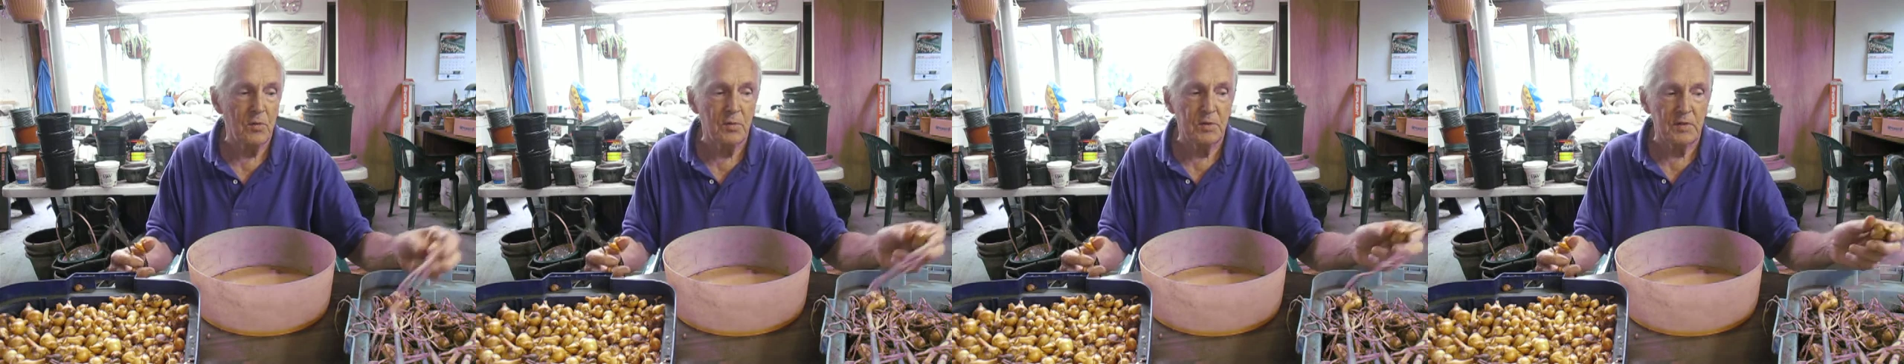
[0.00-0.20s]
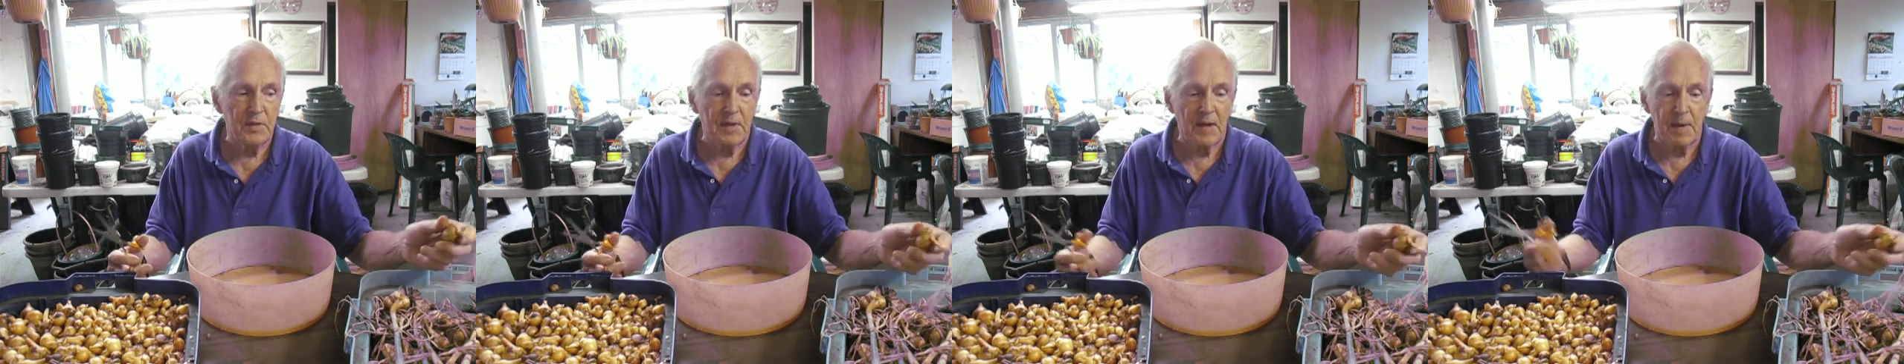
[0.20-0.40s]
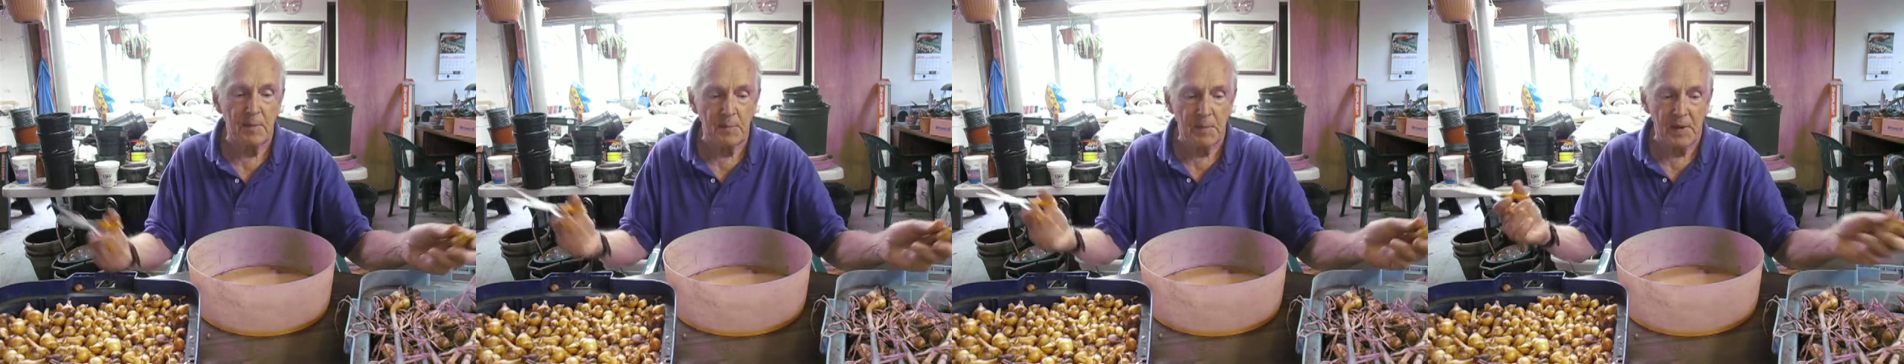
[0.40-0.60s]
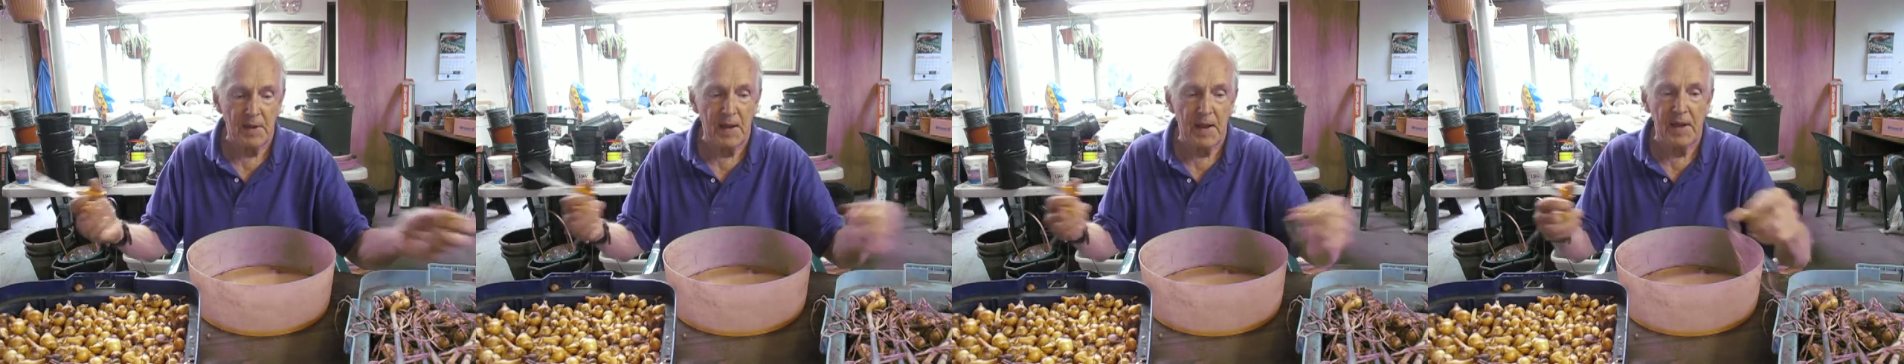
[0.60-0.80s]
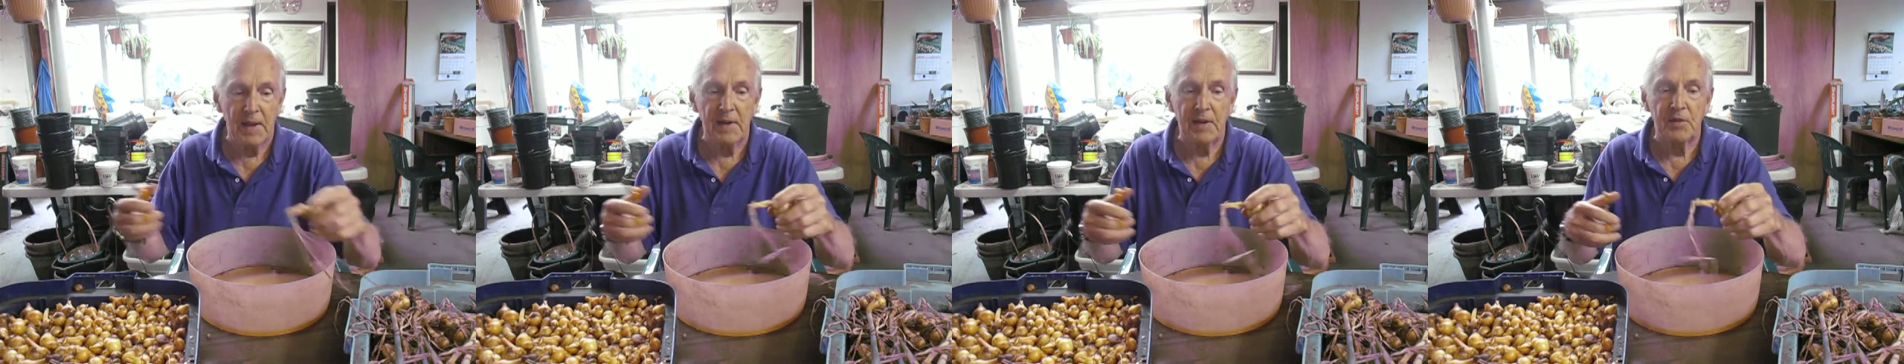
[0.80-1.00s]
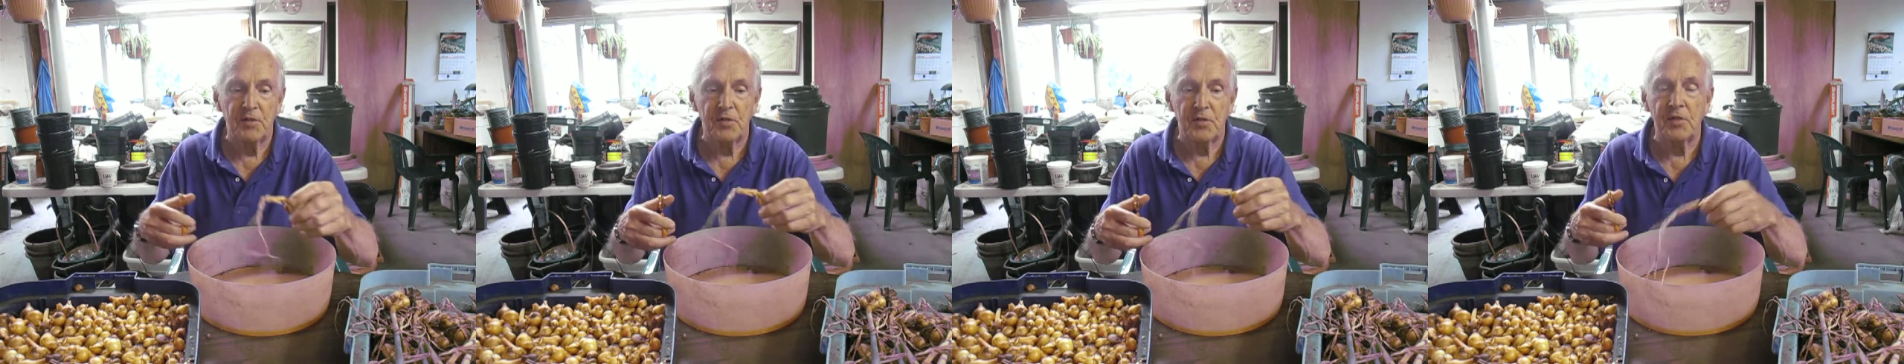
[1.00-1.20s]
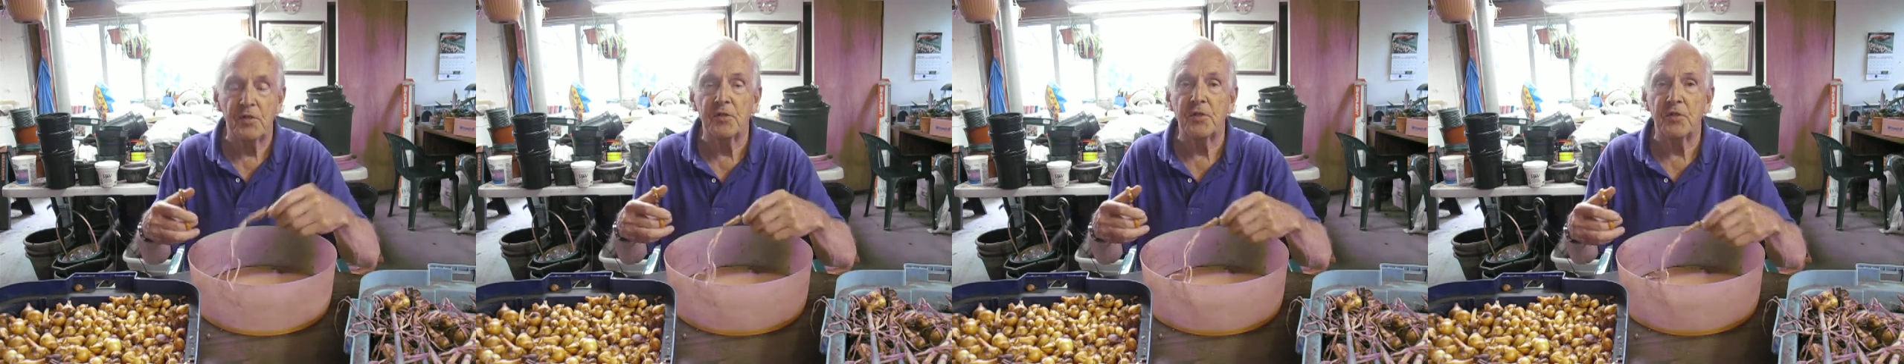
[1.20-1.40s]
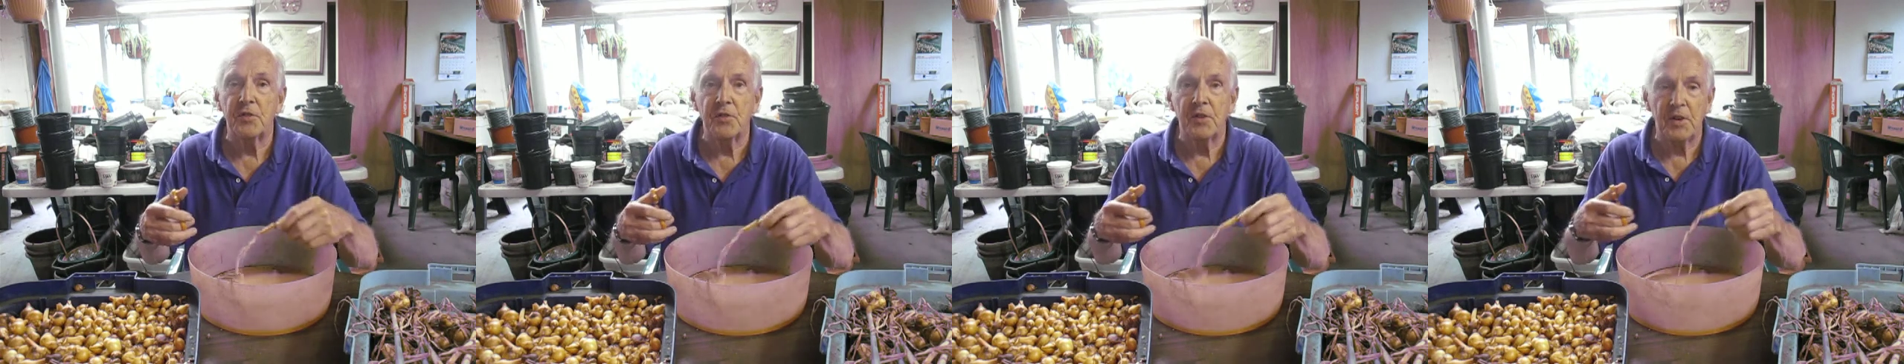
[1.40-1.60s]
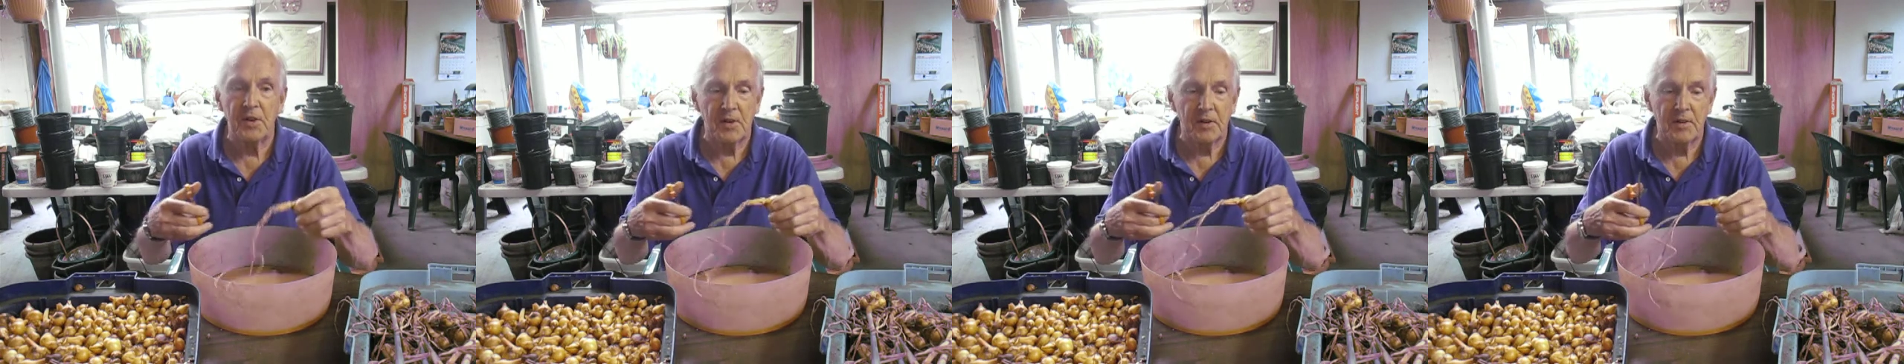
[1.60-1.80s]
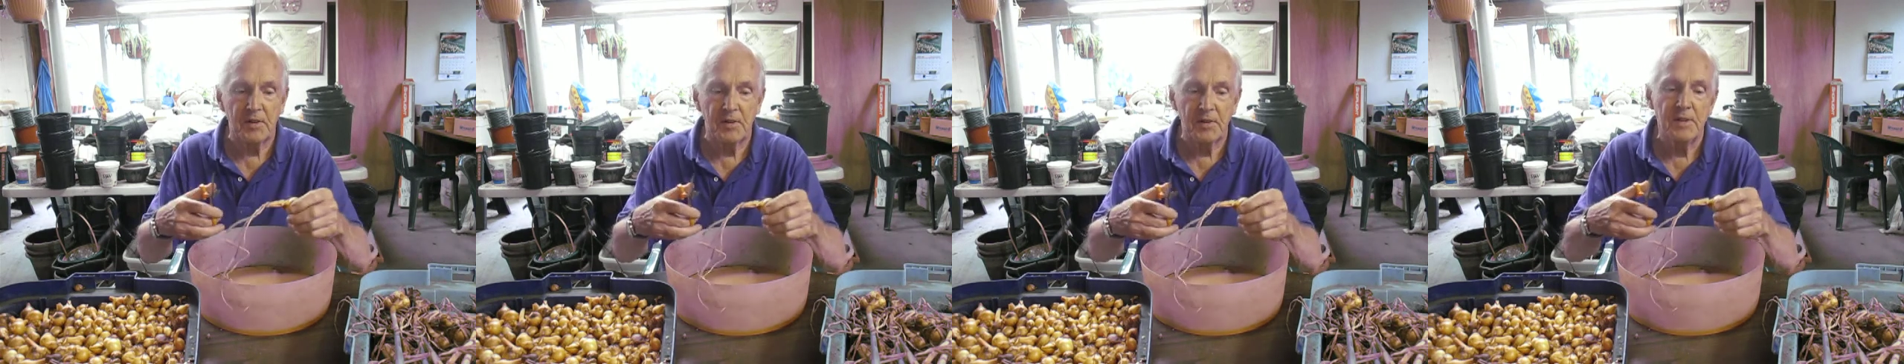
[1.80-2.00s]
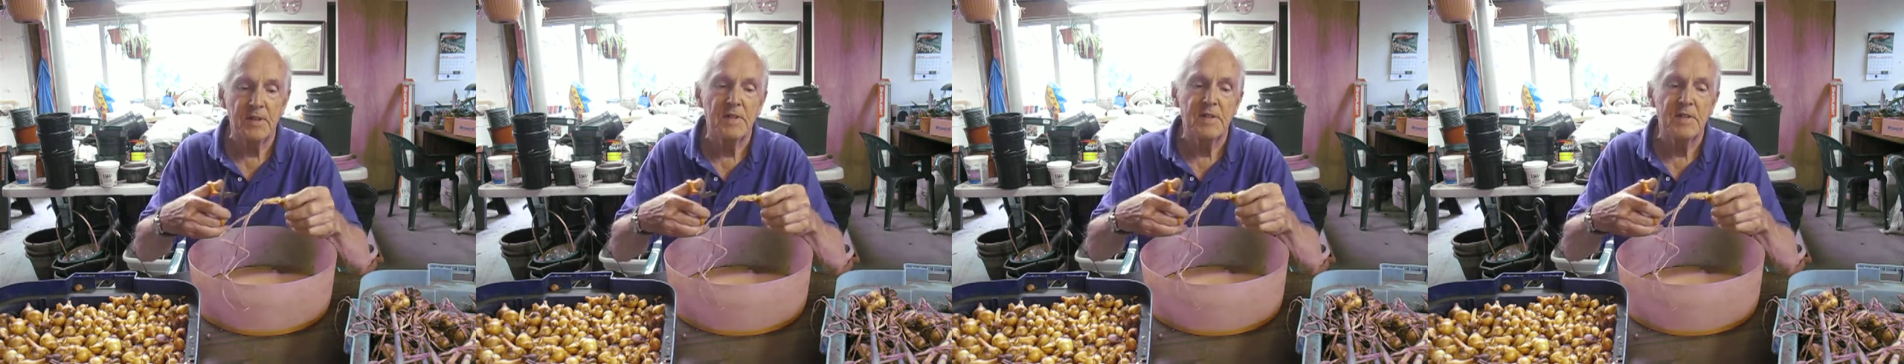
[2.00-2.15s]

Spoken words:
is I got my handy scissors here.